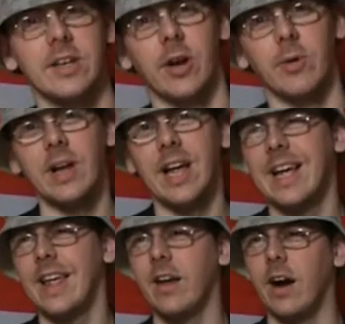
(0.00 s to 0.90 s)
You know,
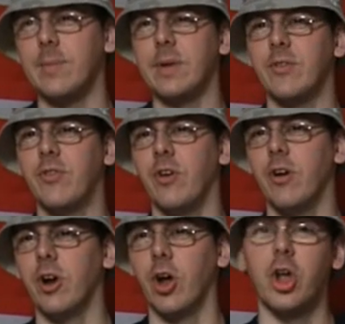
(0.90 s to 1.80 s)
came in
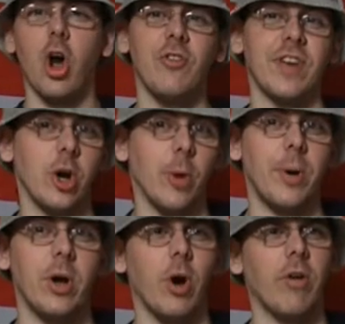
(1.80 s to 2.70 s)
for a coffee cup
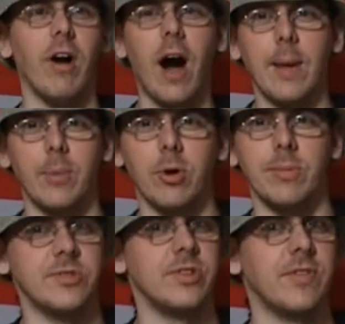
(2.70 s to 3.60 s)
or a light bulb
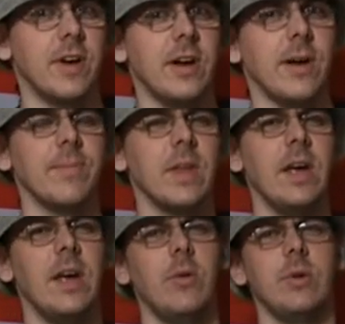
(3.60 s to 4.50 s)
and stuff like that,
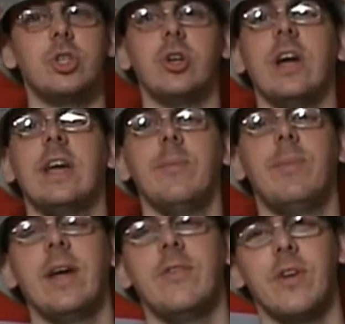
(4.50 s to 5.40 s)
which they can
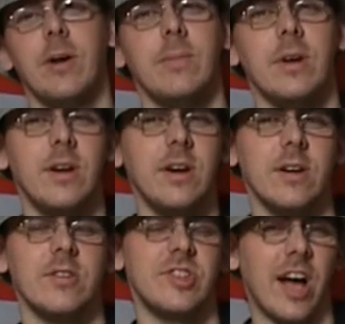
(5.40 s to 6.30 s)
pay for them um,
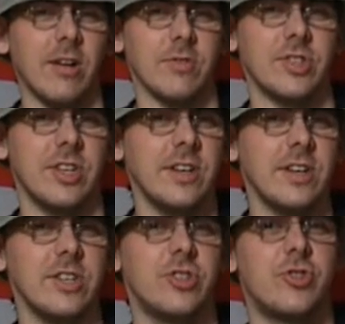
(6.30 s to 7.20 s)
themselves,
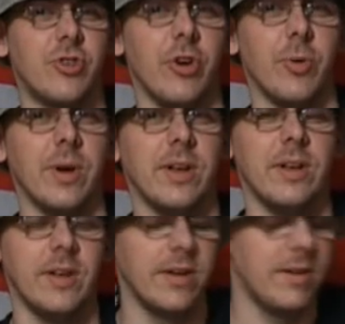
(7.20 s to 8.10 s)
and it's true.
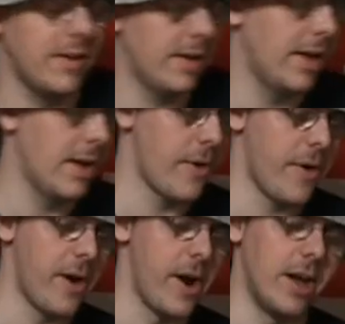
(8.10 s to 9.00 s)

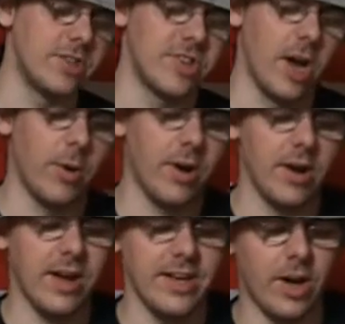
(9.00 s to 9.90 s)
Uh, so
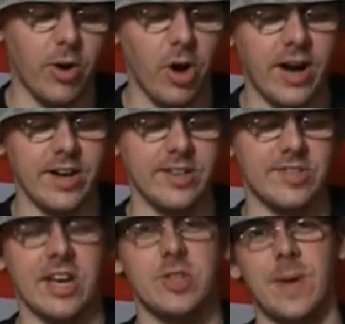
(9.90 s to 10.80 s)
you know, all that,
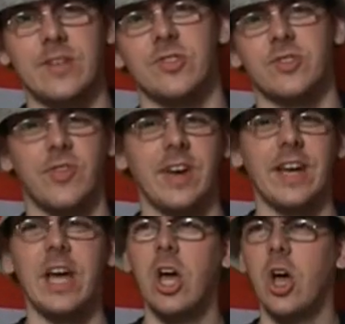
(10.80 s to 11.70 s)
this expenses
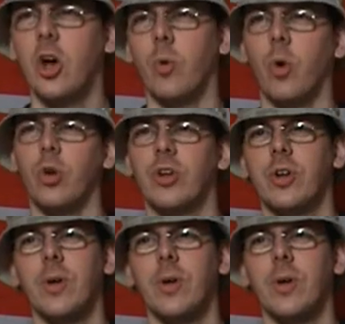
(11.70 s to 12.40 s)
thing would